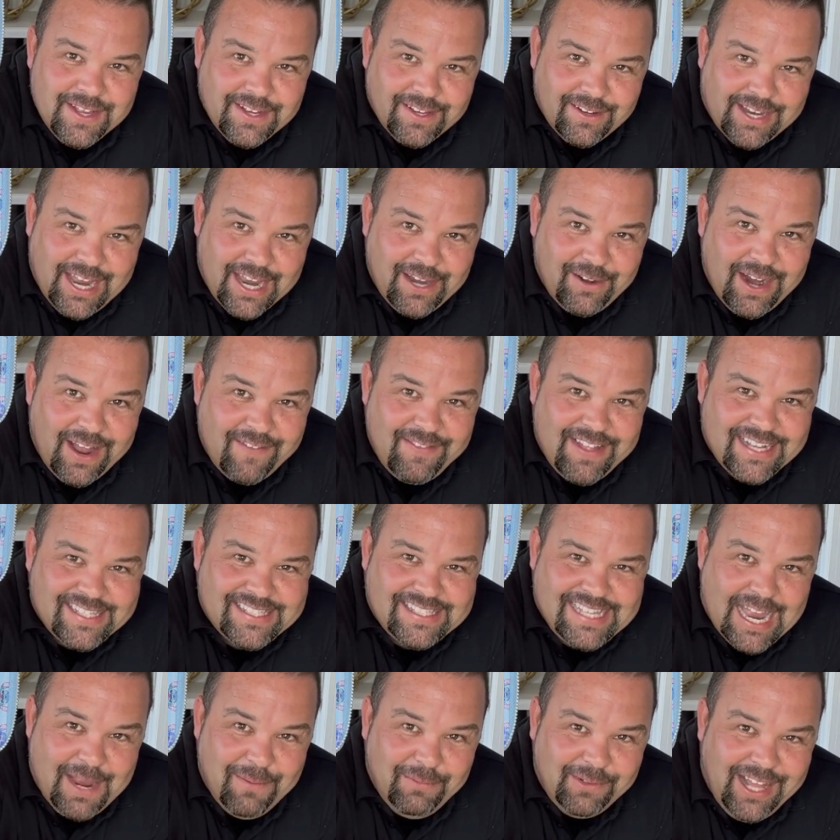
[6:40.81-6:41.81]
Okay, you're gonna have that
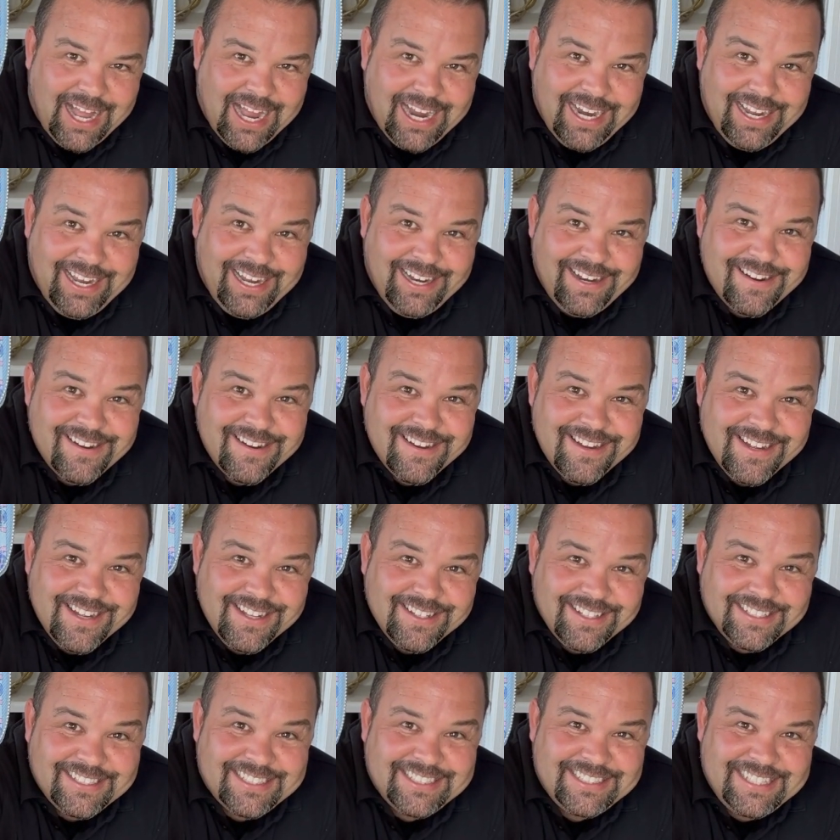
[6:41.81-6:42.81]
same lining,
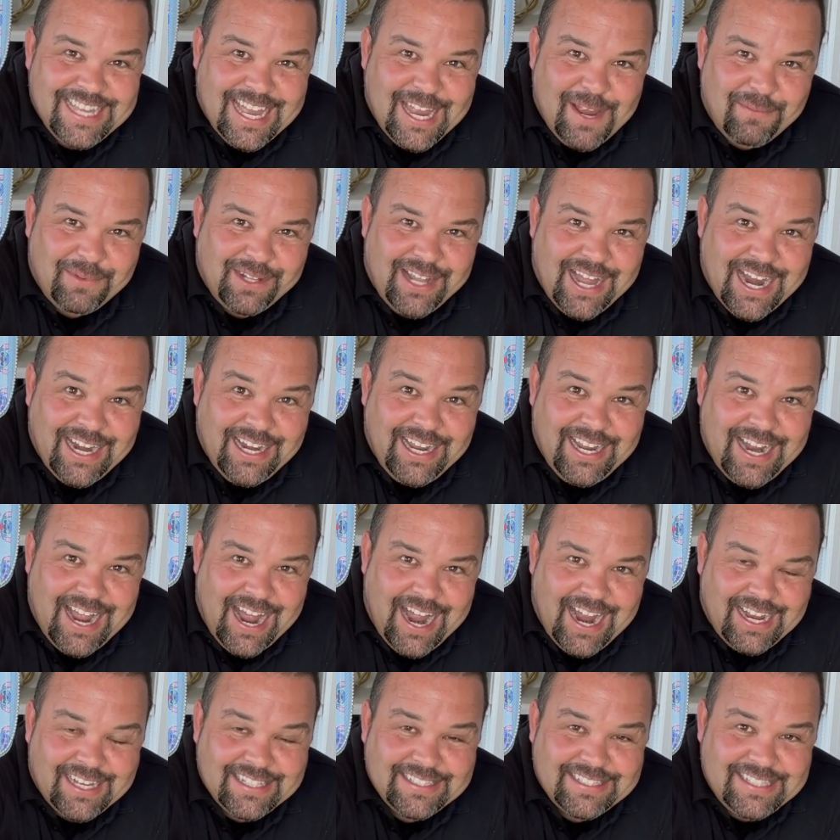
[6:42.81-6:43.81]
the same lining
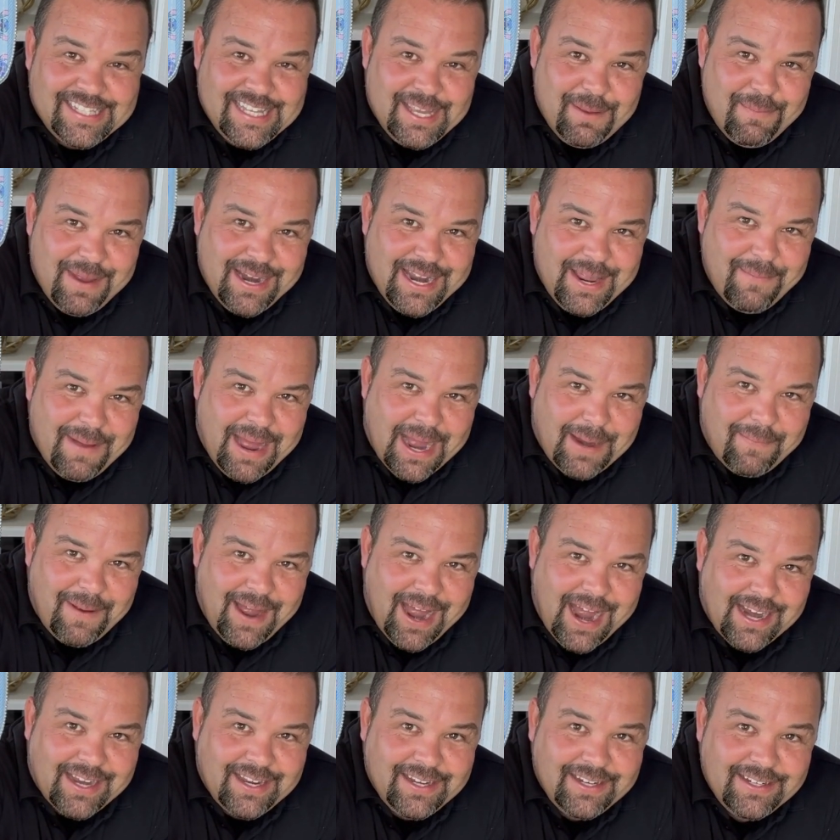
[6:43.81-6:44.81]
as the mini
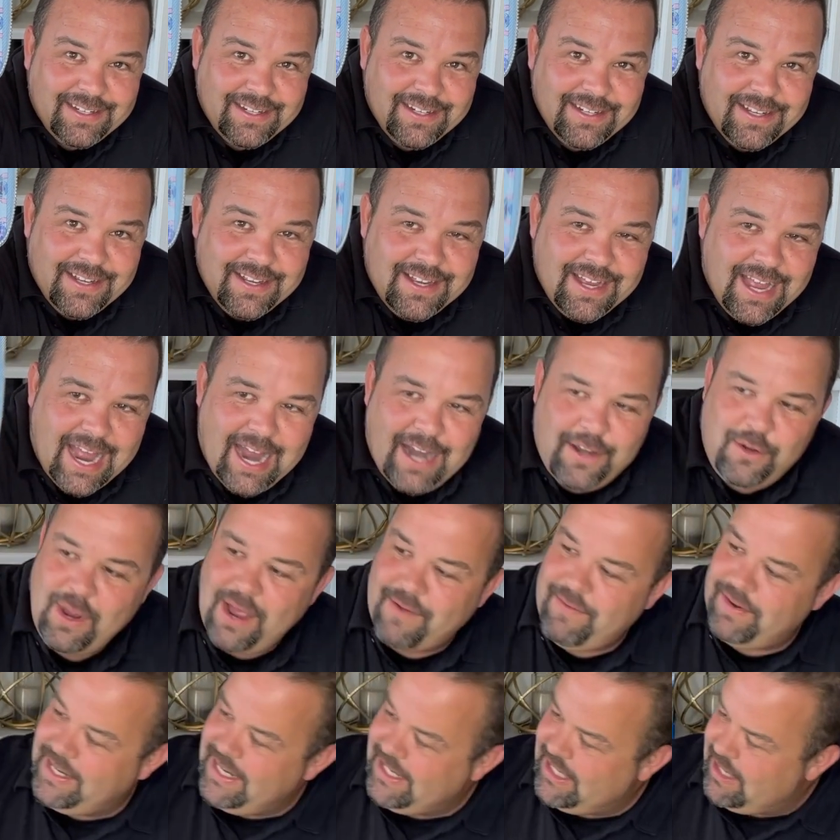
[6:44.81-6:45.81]
backpack, and you
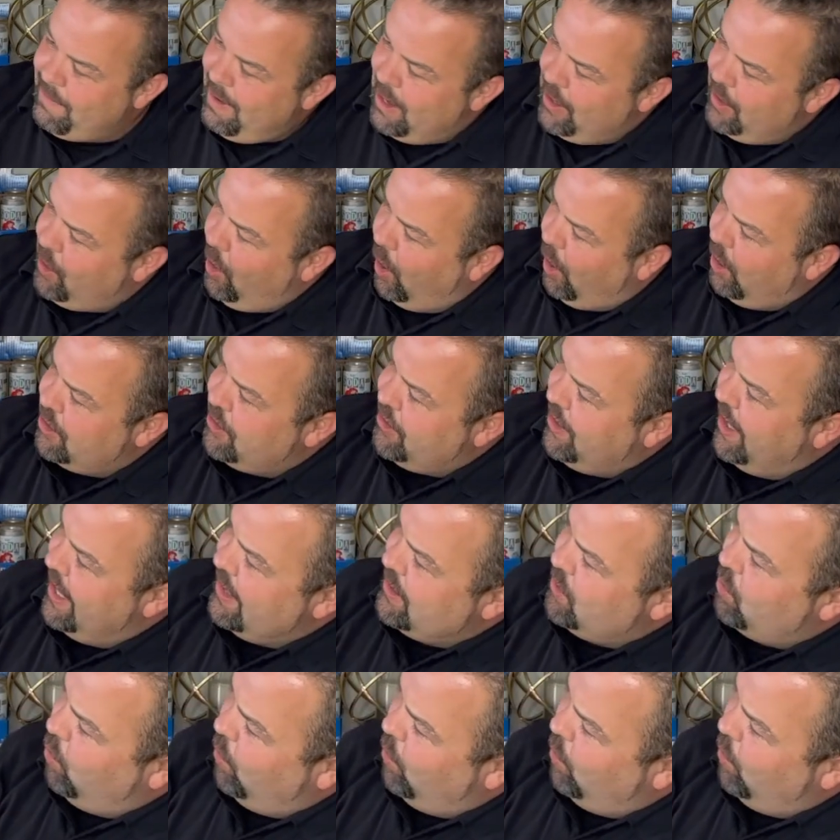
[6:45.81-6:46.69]
have a decent amount of card slots.